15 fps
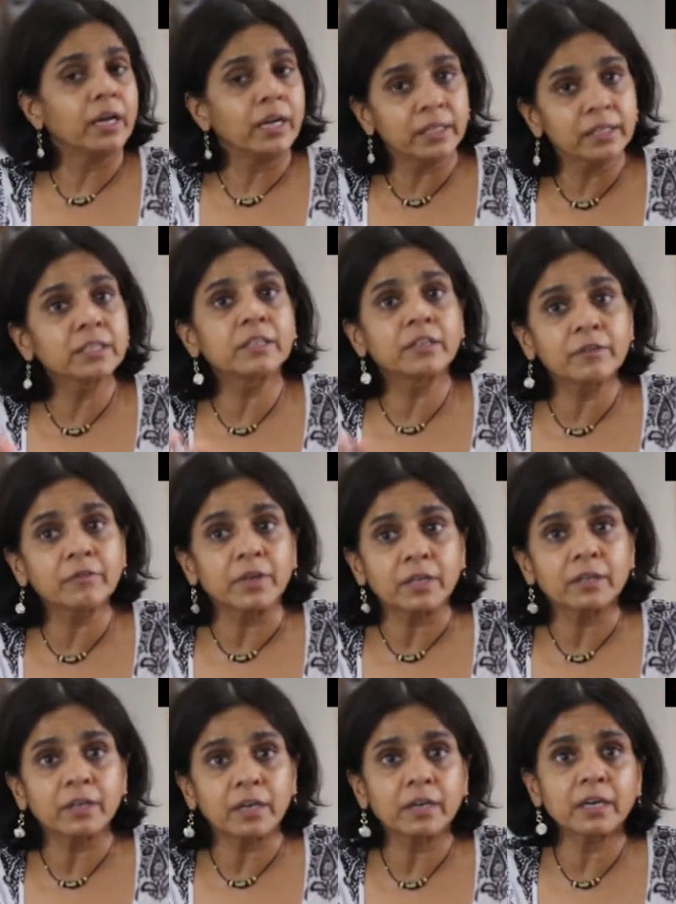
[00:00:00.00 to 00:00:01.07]
in the
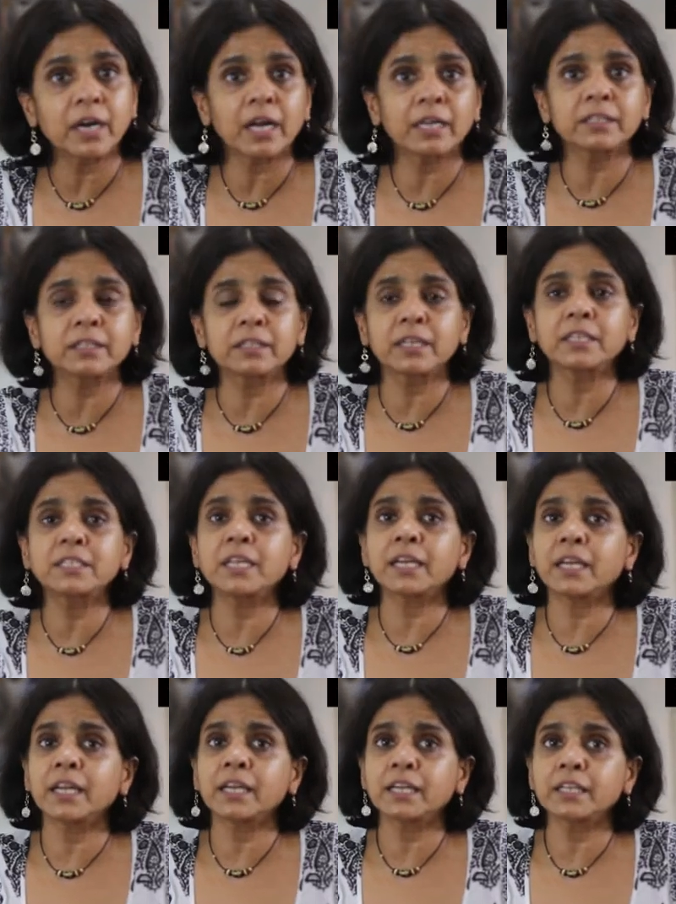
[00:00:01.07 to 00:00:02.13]
river rather than
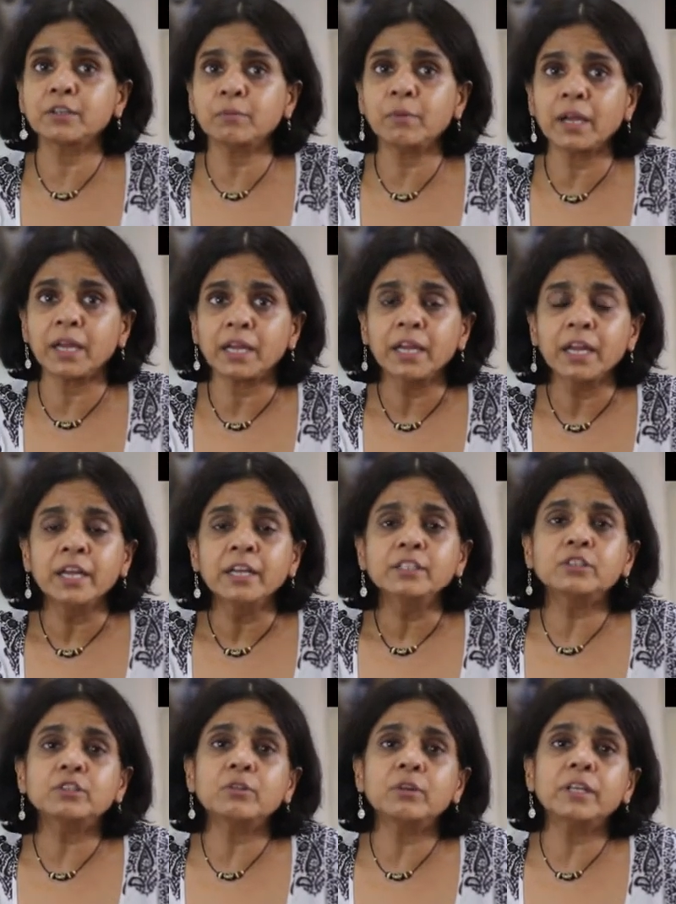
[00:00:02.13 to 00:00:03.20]
taking it away.
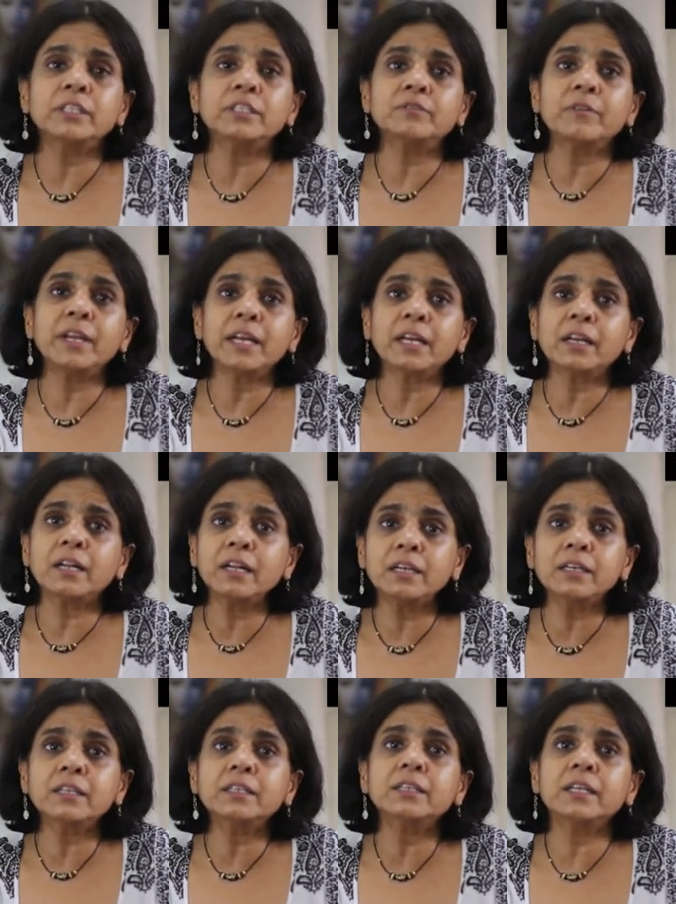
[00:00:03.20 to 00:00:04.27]
So it's very
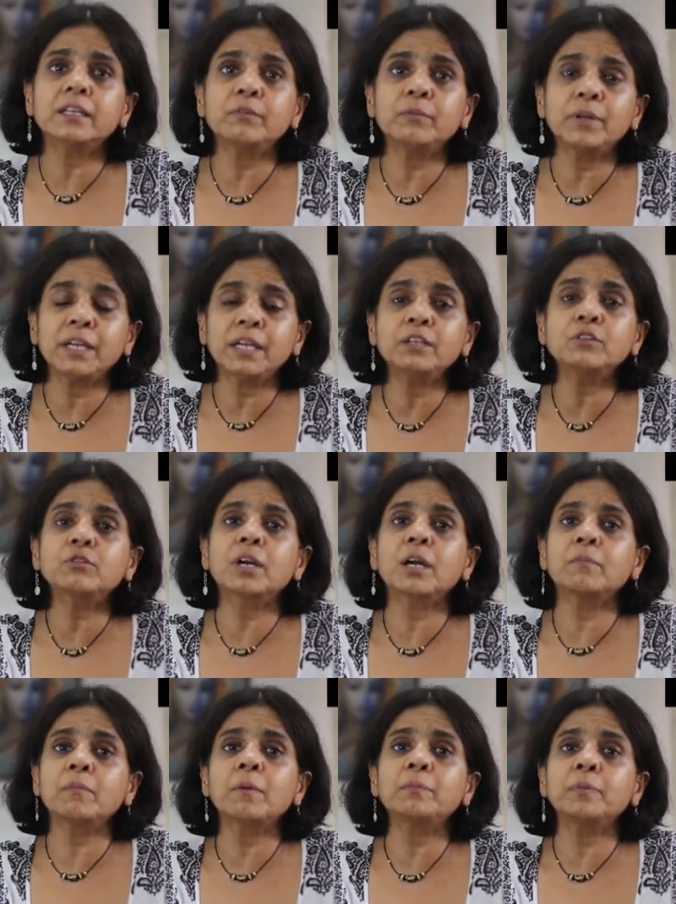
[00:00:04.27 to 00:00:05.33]
clear that we need to
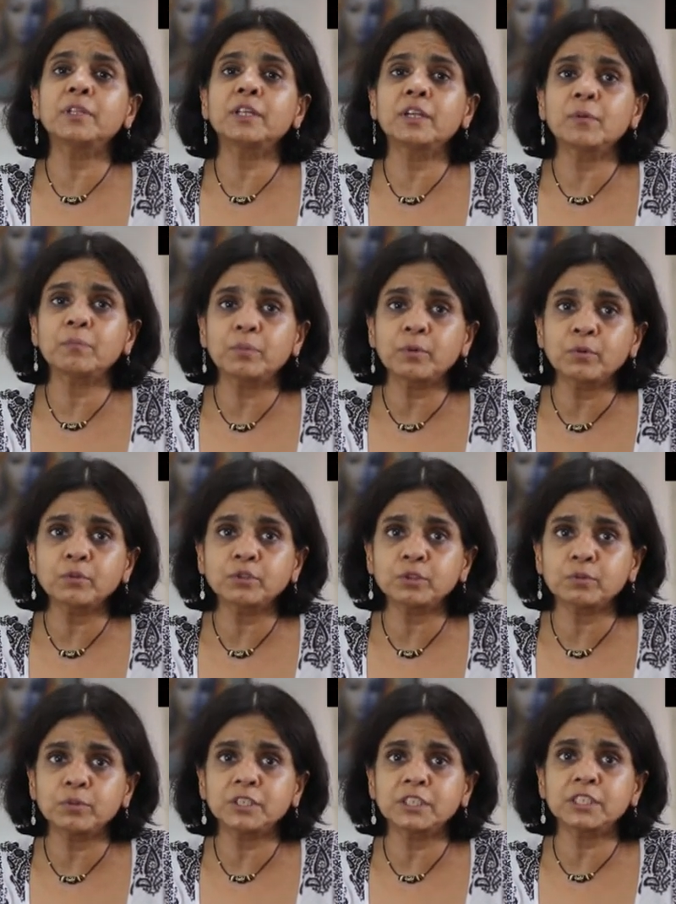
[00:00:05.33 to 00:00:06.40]
come up with an approach
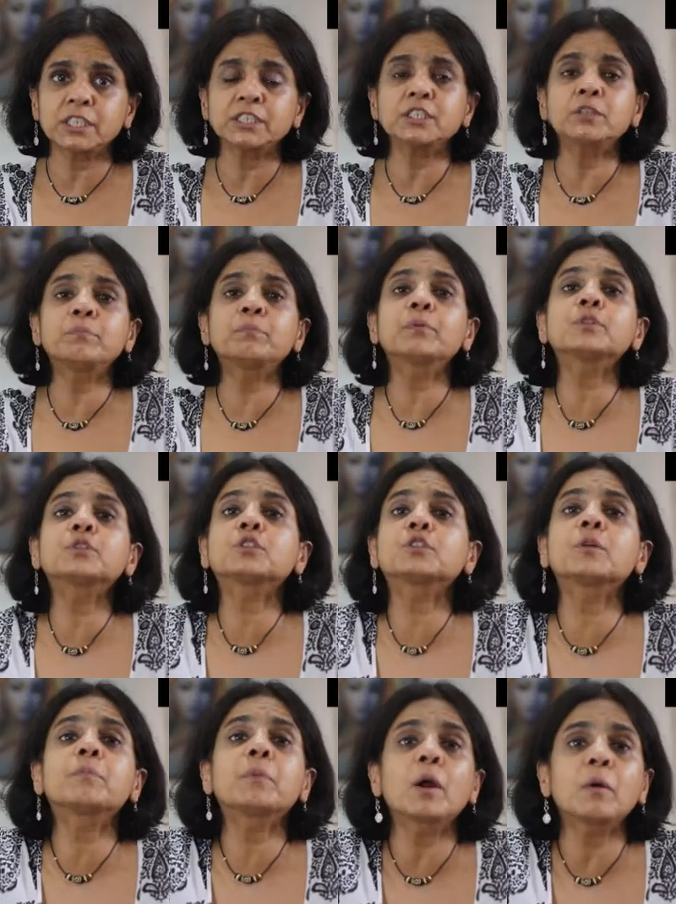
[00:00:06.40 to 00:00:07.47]
which doesn't push
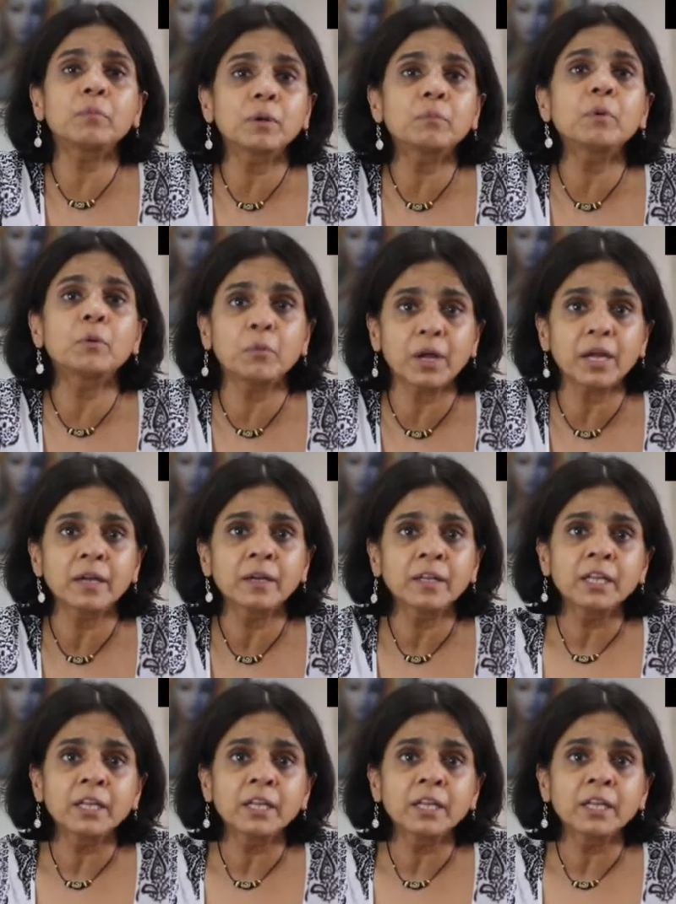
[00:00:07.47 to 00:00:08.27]
the problem away.